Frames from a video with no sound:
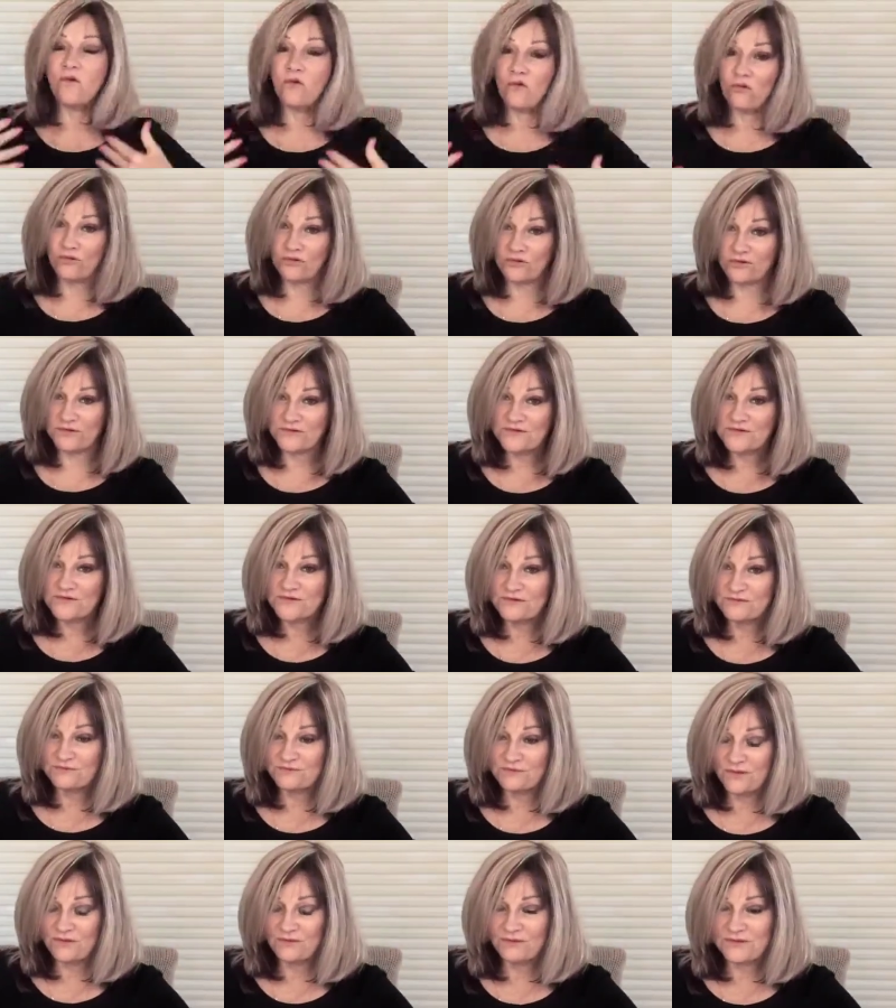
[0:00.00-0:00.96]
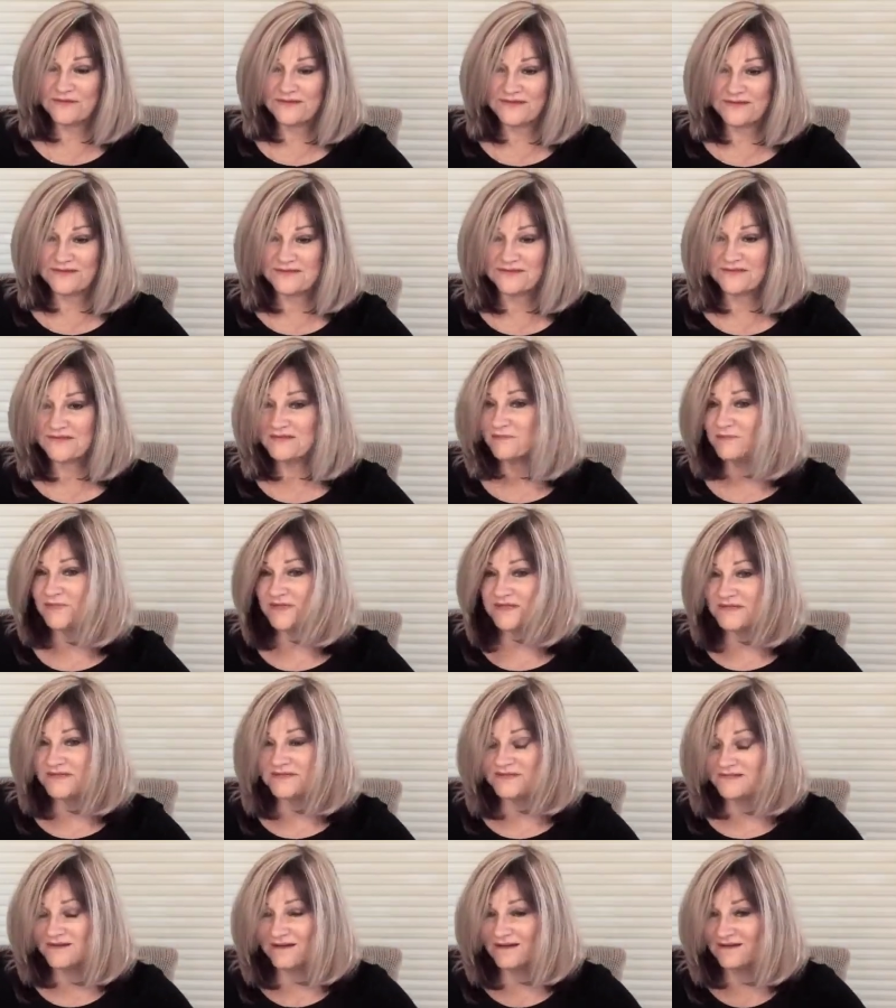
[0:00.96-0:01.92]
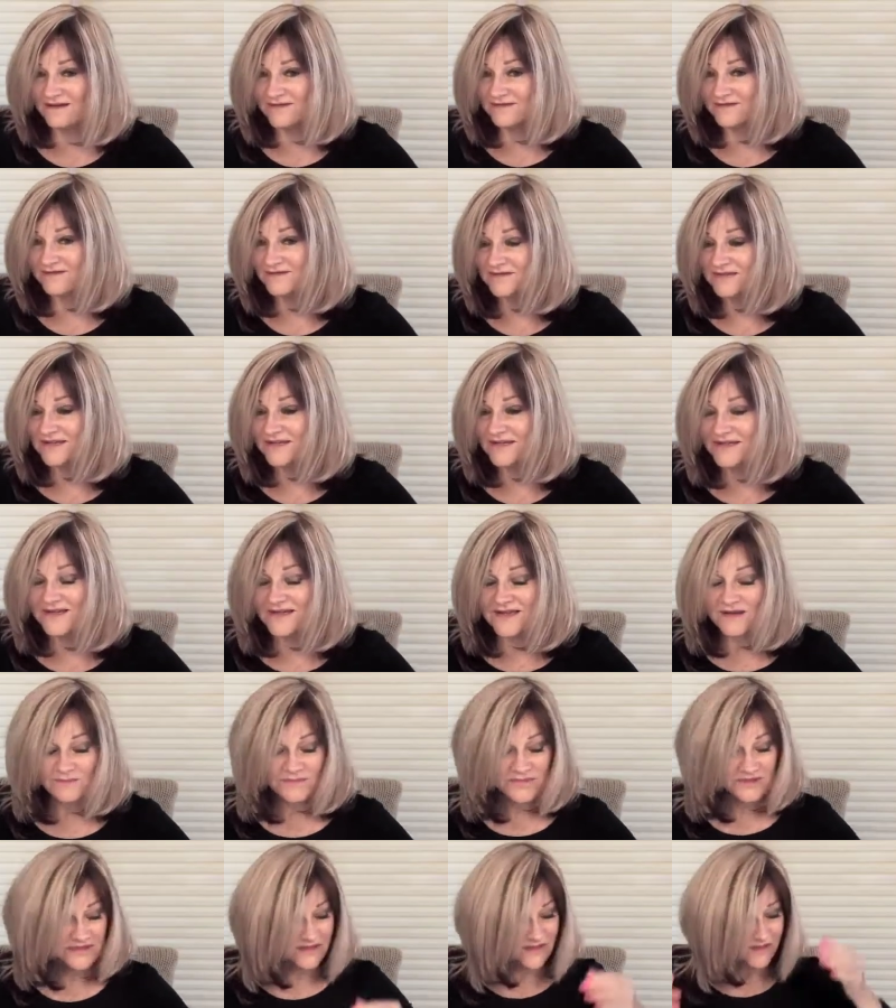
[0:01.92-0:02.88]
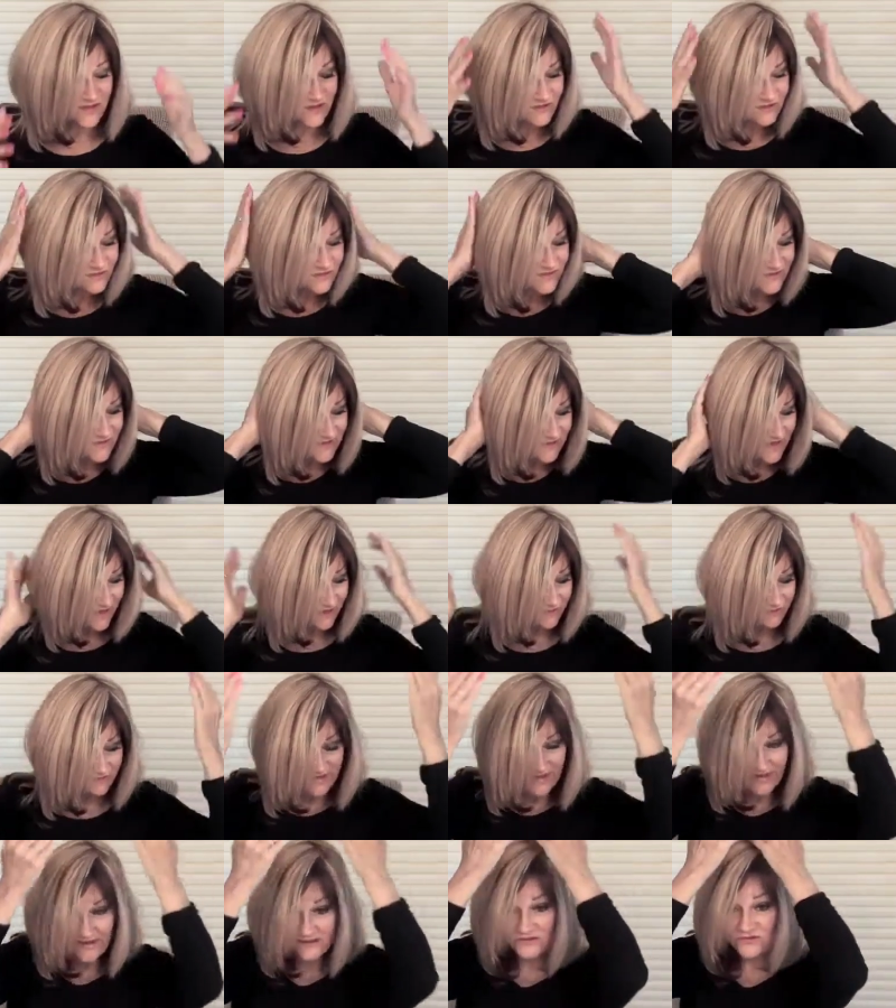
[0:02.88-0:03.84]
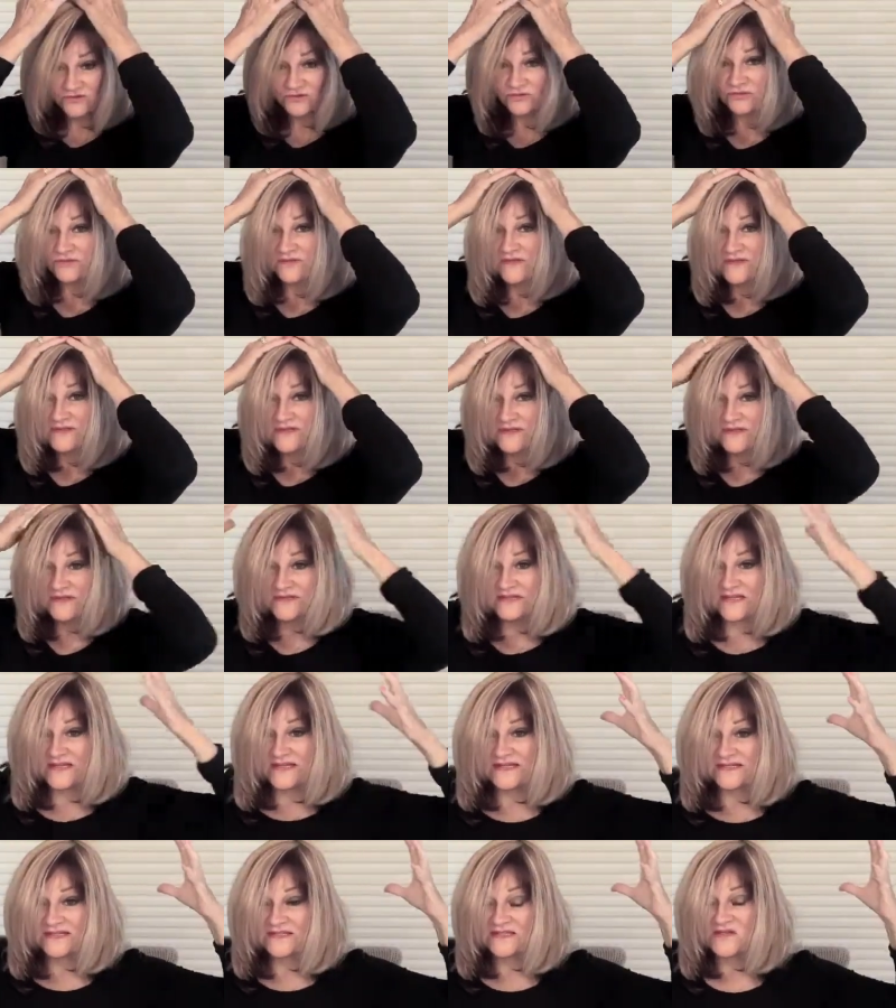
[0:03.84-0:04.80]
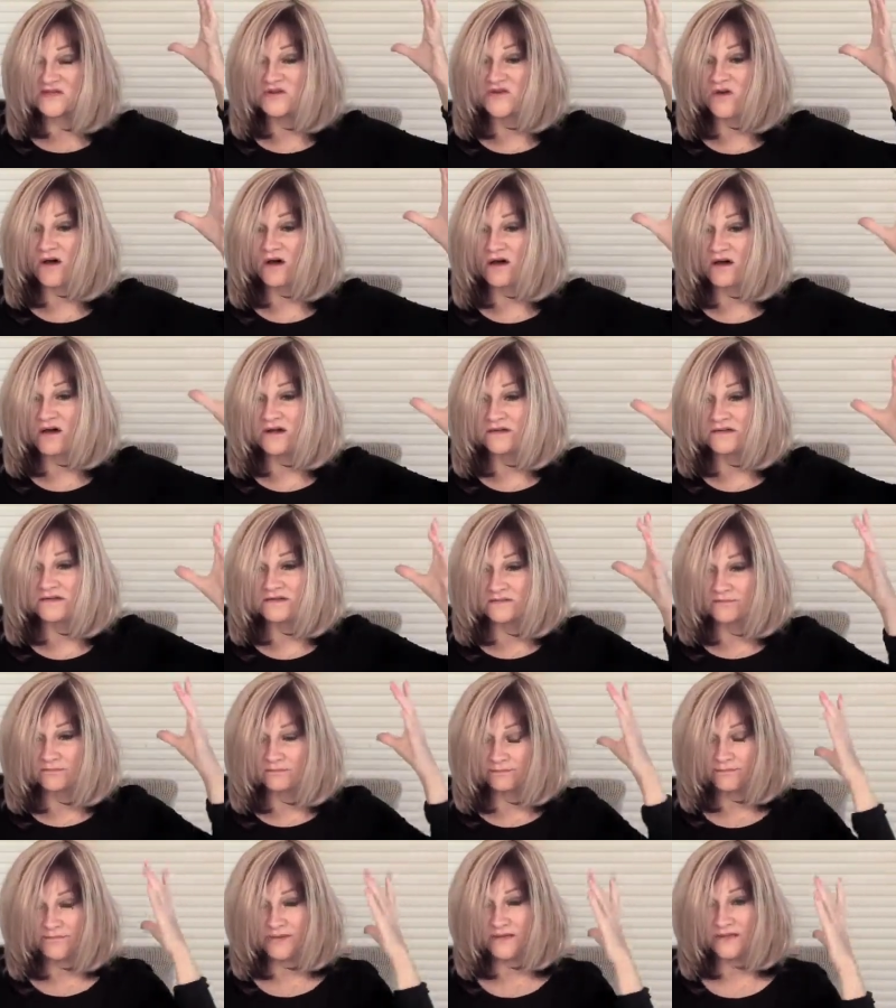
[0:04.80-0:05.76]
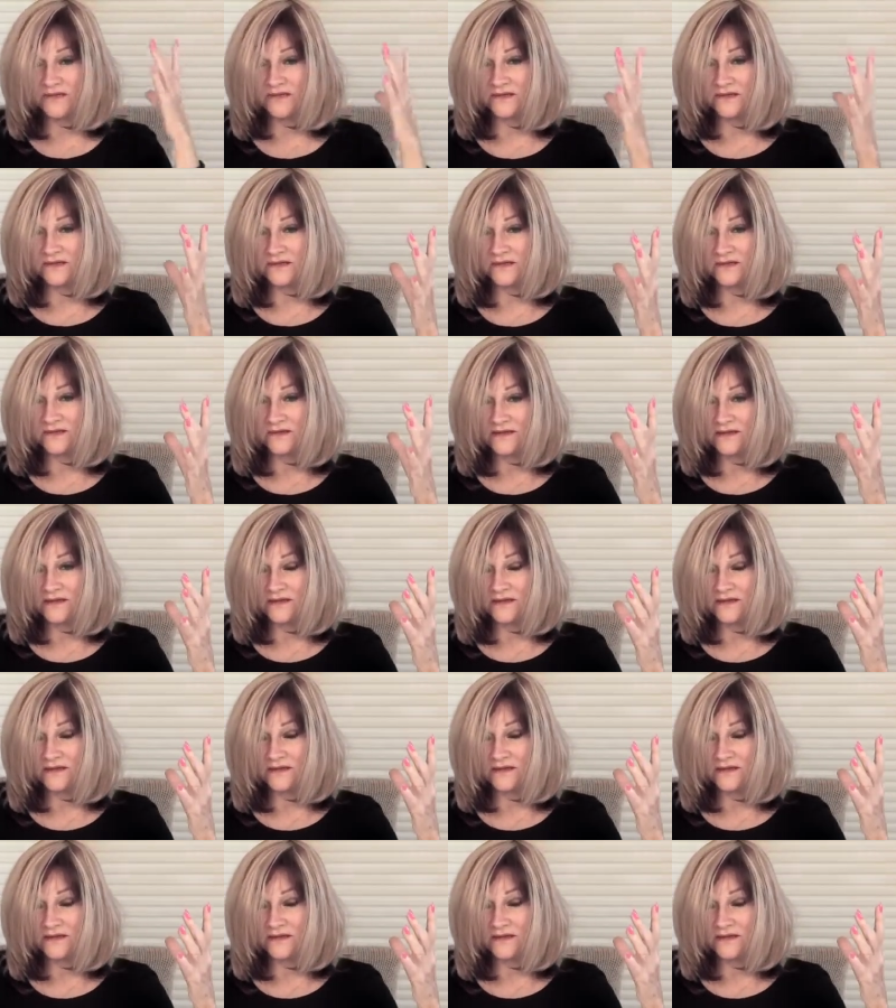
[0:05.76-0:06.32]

course, you know it needs to be styled, but can you see how natural this is? It's not big.